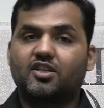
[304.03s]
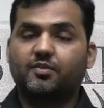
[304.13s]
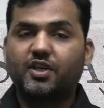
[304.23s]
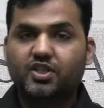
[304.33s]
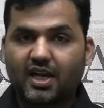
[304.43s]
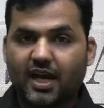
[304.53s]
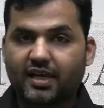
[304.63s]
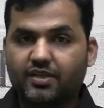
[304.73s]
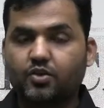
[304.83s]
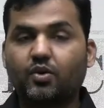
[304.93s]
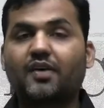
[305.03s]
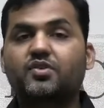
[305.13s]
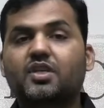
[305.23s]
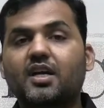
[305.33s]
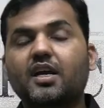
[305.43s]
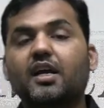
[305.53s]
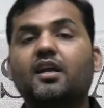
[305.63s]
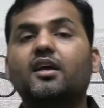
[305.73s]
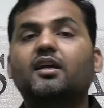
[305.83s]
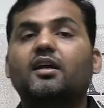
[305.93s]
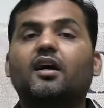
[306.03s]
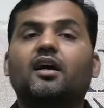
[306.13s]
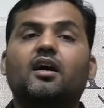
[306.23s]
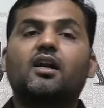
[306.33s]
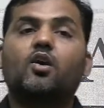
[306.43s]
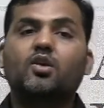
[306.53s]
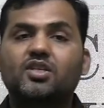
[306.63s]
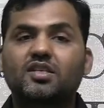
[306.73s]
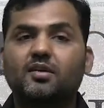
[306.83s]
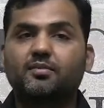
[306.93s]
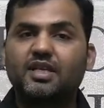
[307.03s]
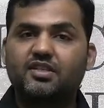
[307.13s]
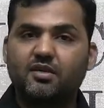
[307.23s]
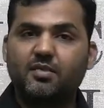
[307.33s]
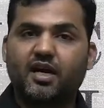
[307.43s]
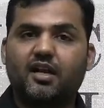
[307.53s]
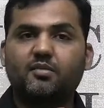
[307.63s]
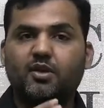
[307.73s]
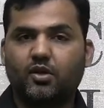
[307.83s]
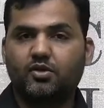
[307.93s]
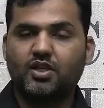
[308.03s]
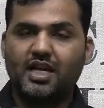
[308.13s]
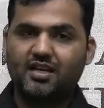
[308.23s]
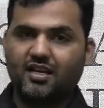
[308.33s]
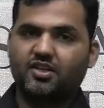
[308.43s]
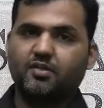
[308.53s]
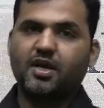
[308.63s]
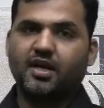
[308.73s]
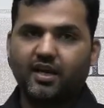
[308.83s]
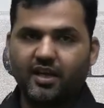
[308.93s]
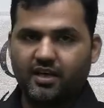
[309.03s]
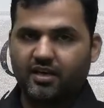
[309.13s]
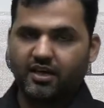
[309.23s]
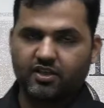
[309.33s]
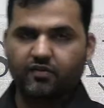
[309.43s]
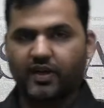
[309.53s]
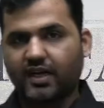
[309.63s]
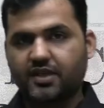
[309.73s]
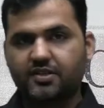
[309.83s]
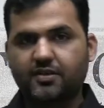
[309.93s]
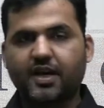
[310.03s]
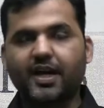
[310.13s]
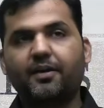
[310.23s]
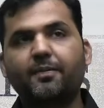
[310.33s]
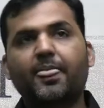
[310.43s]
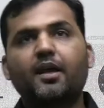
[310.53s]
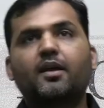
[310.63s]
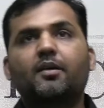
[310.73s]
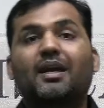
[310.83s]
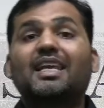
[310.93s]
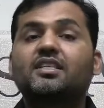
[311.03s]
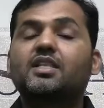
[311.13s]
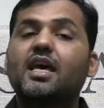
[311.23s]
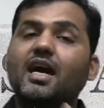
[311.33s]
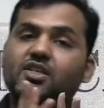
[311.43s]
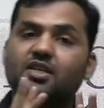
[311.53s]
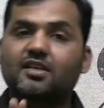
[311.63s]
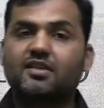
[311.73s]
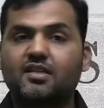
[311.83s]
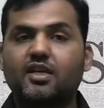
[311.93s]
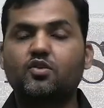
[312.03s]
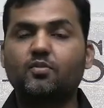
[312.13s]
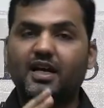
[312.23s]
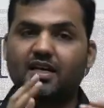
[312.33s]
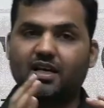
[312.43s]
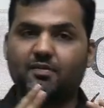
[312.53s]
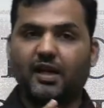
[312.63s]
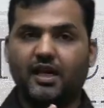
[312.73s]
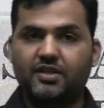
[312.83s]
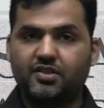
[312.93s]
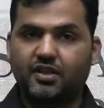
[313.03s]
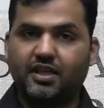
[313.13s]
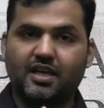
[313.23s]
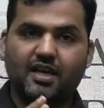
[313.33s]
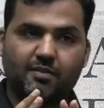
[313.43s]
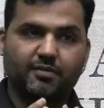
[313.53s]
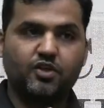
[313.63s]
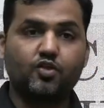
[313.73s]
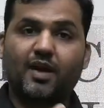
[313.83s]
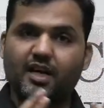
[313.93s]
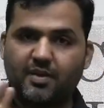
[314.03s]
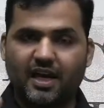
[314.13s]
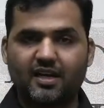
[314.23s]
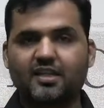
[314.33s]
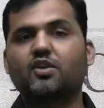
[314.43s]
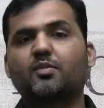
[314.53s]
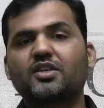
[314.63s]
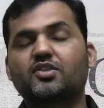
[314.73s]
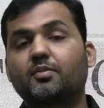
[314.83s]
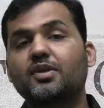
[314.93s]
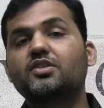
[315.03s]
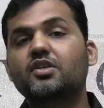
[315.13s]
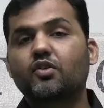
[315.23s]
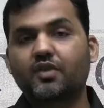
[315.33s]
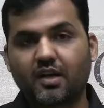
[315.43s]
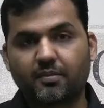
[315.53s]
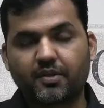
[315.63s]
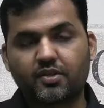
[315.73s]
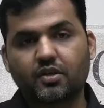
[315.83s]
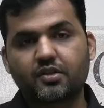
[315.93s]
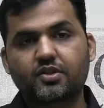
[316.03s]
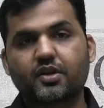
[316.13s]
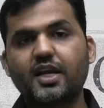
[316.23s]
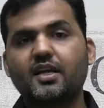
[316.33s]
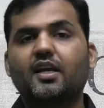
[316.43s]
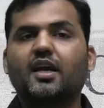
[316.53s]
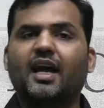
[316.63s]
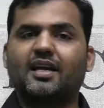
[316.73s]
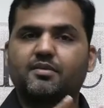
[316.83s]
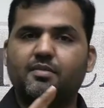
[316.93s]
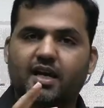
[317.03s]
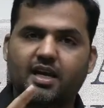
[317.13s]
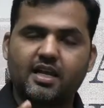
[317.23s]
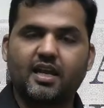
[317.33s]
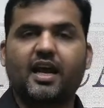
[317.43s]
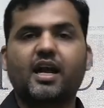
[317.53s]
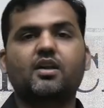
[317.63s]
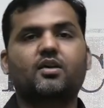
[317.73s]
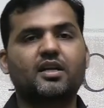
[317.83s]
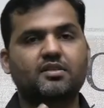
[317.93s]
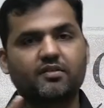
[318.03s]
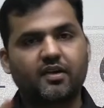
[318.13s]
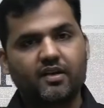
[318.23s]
a specialized who have studied not just the basic marketing, but also the international marketing and international finance, right? But yes, there are chances that you might get placed in the companies. You might be handling the domestic business of the companies also, right? As a marketing head or as a